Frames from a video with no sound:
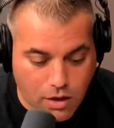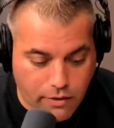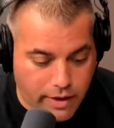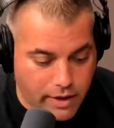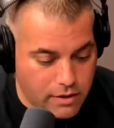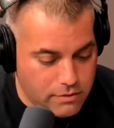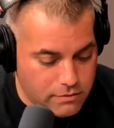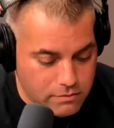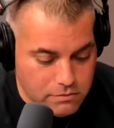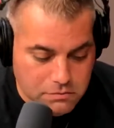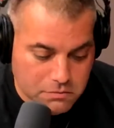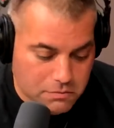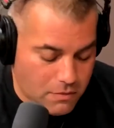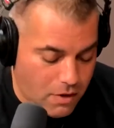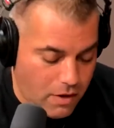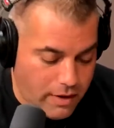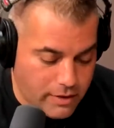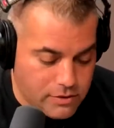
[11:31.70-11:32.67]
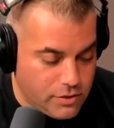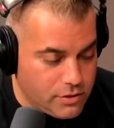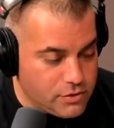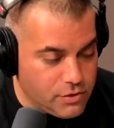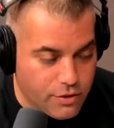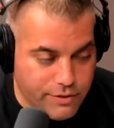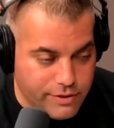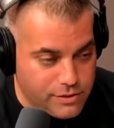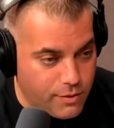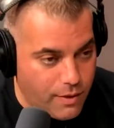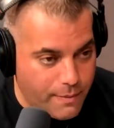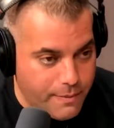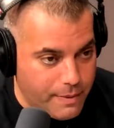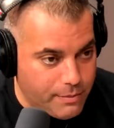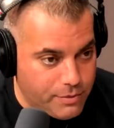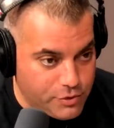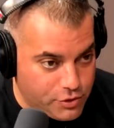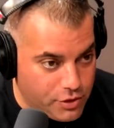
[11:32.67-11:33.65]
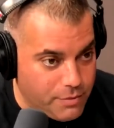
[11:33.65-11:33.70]
great. All right, so there's no reason why
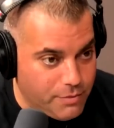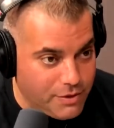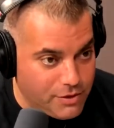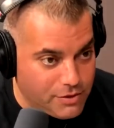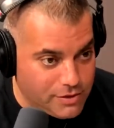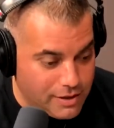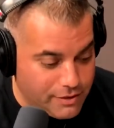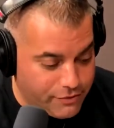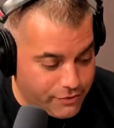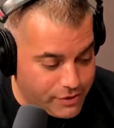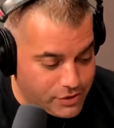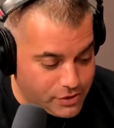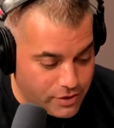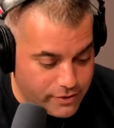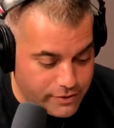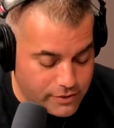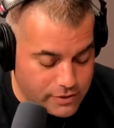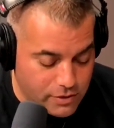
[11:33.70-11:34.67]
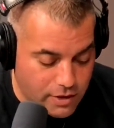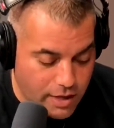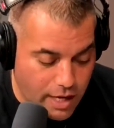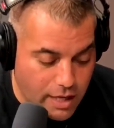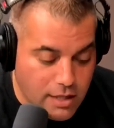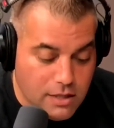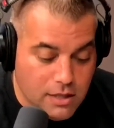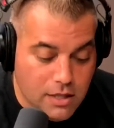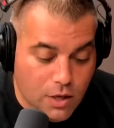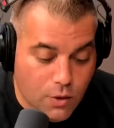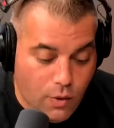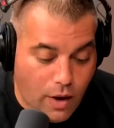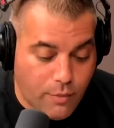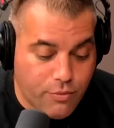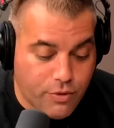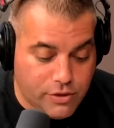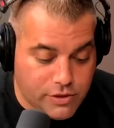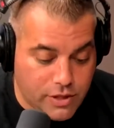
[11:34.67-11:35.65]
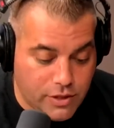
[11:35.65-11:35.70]
people shouldn't be using the free service. Okay. Well, I
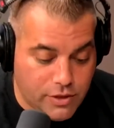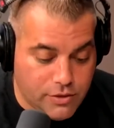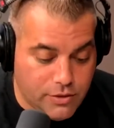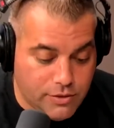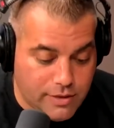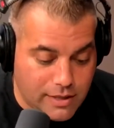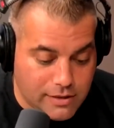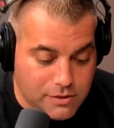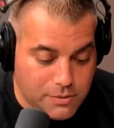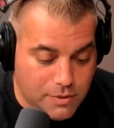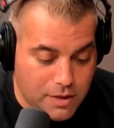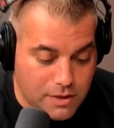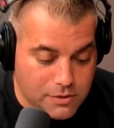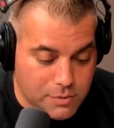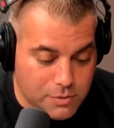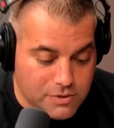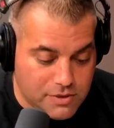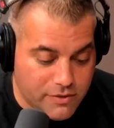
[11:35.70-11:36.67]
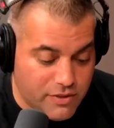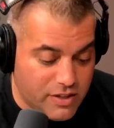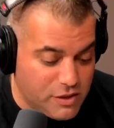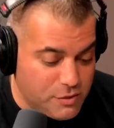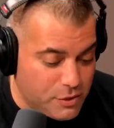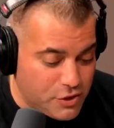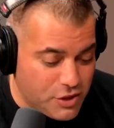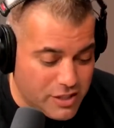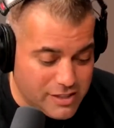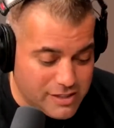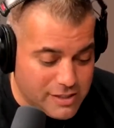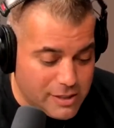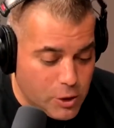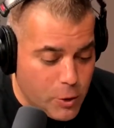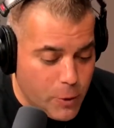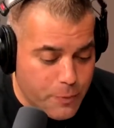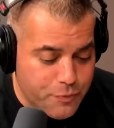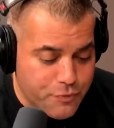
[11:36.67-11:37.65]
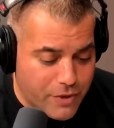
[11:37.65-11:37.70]
appreciate you doing that specifically, especially because
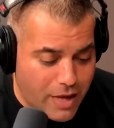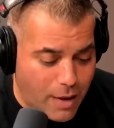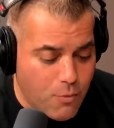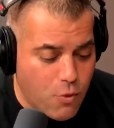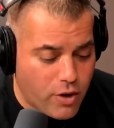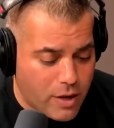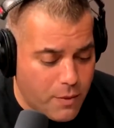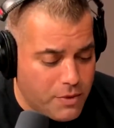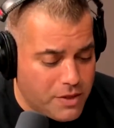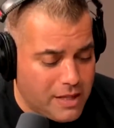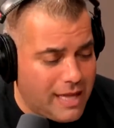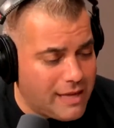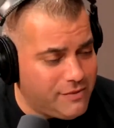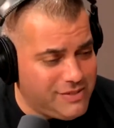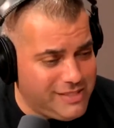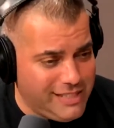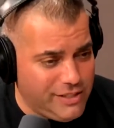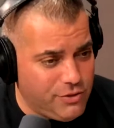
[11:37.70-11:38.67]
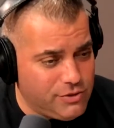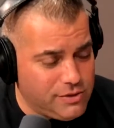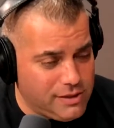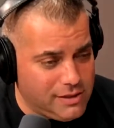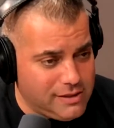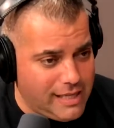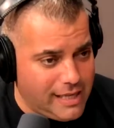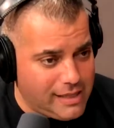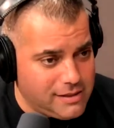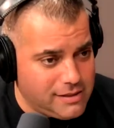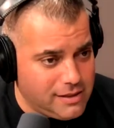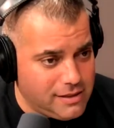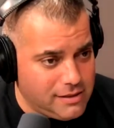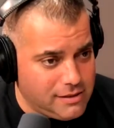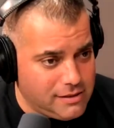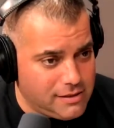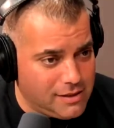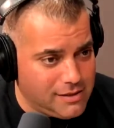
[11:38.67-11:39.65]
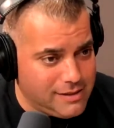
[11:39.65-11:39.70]
I'm working with a lot of seniors these days
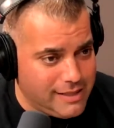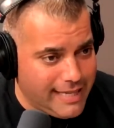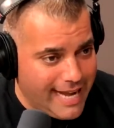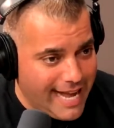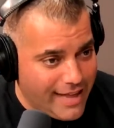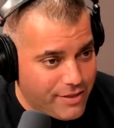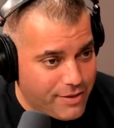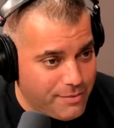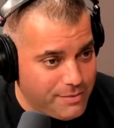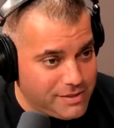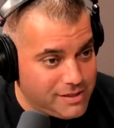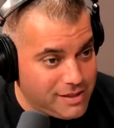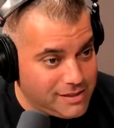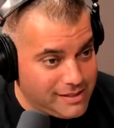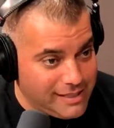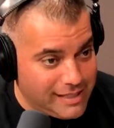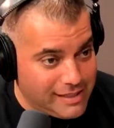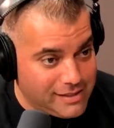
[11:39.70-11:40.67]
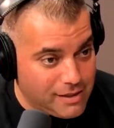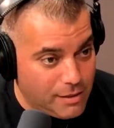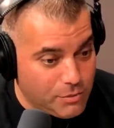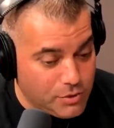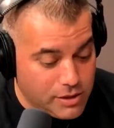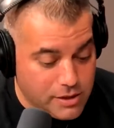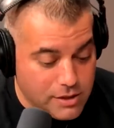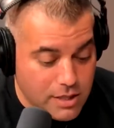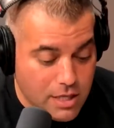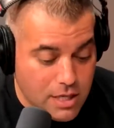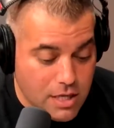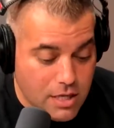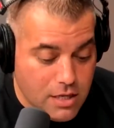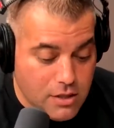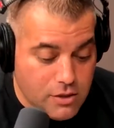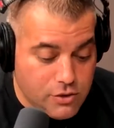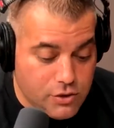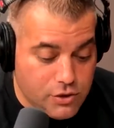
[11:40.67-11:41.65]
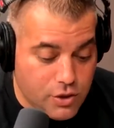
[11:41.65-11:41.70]
in Sun City Anthem and Sun City Summerlin.
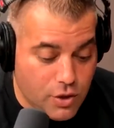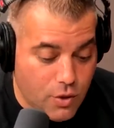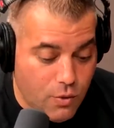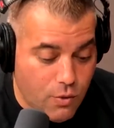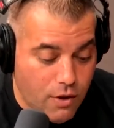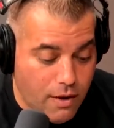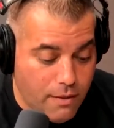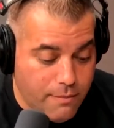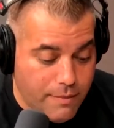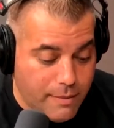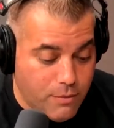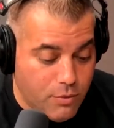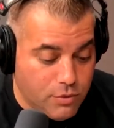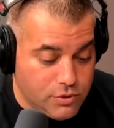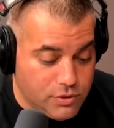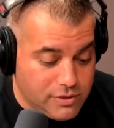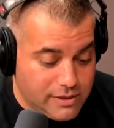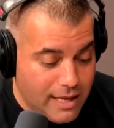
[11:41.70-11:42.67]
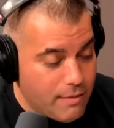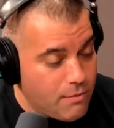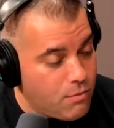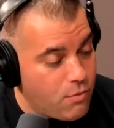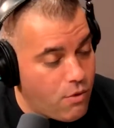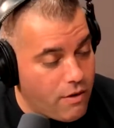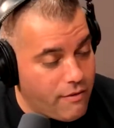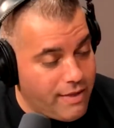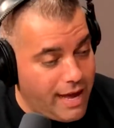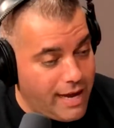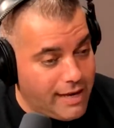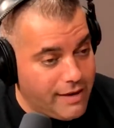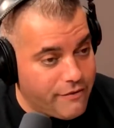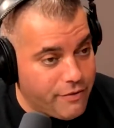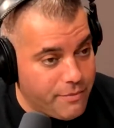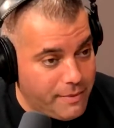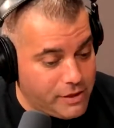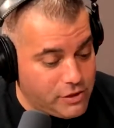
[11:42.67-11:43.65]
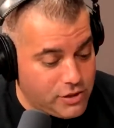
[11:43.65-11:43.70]
So maybe we'll just get more of that
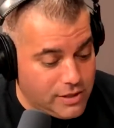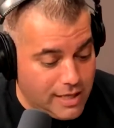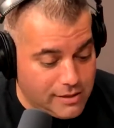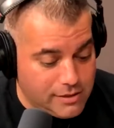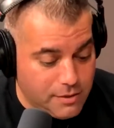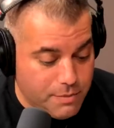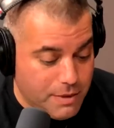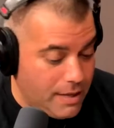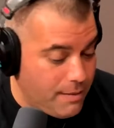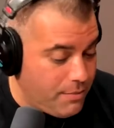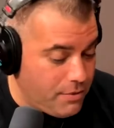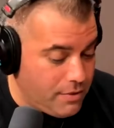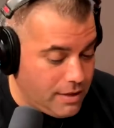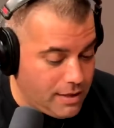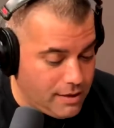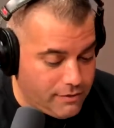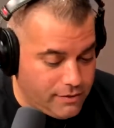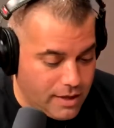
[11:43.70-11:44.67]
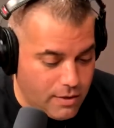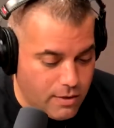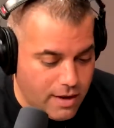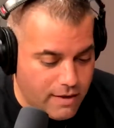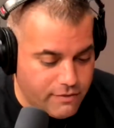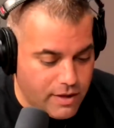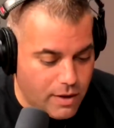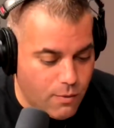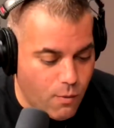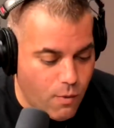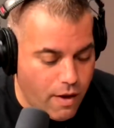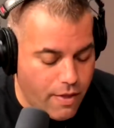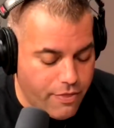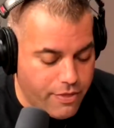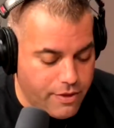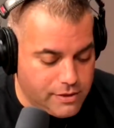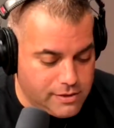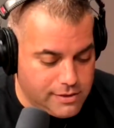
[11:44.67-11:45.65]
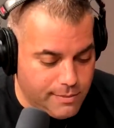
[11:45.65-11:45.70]
information out to people that if they want
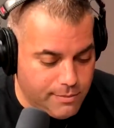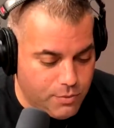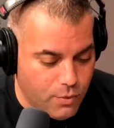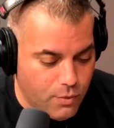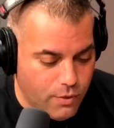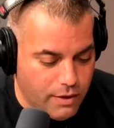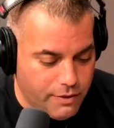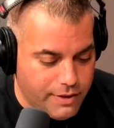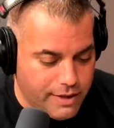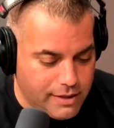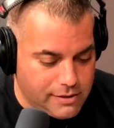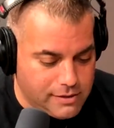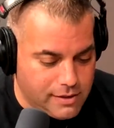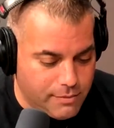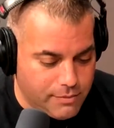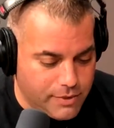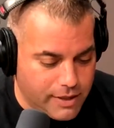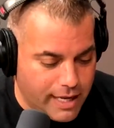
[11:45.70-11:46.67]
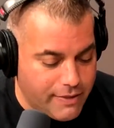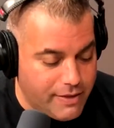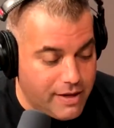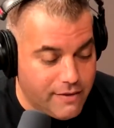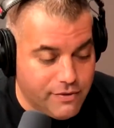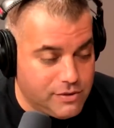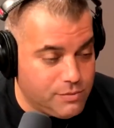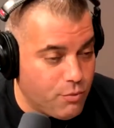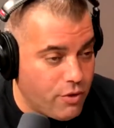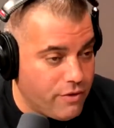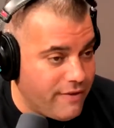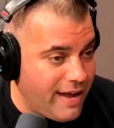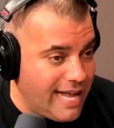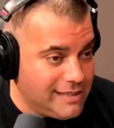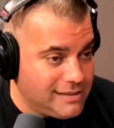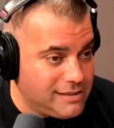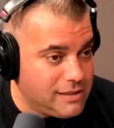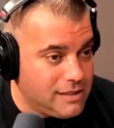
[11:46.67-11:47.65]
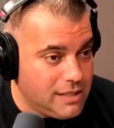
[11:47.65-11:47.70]
the simple will, that it's something. And then if it's more
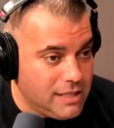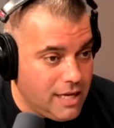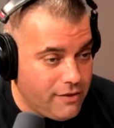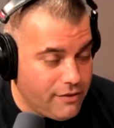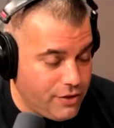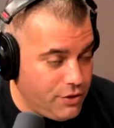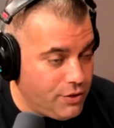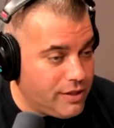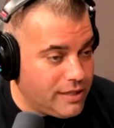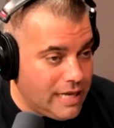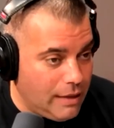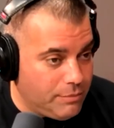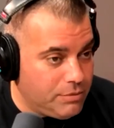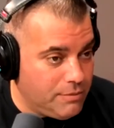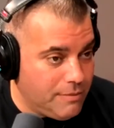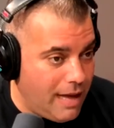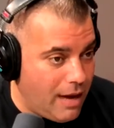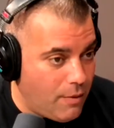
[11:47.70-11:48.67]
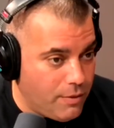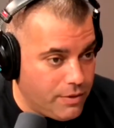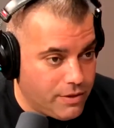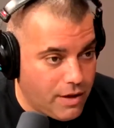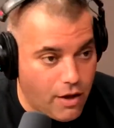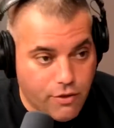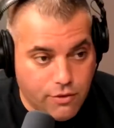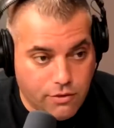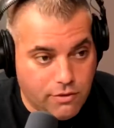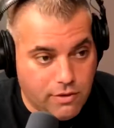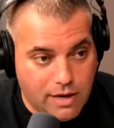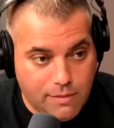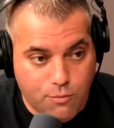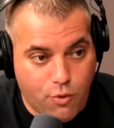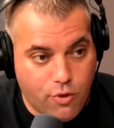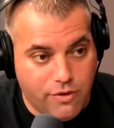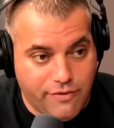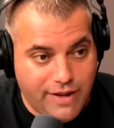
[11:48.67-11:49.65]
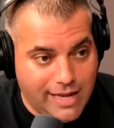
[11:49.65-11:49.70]
advanced, then you can help them out with other
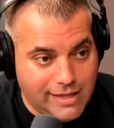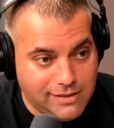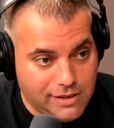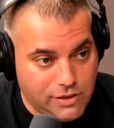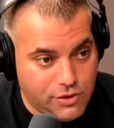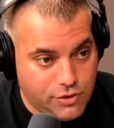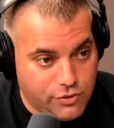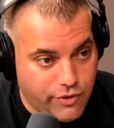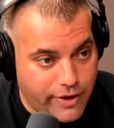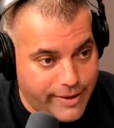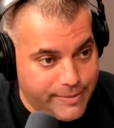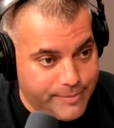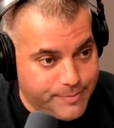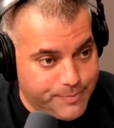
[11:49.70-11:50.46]
more advanced issues, right?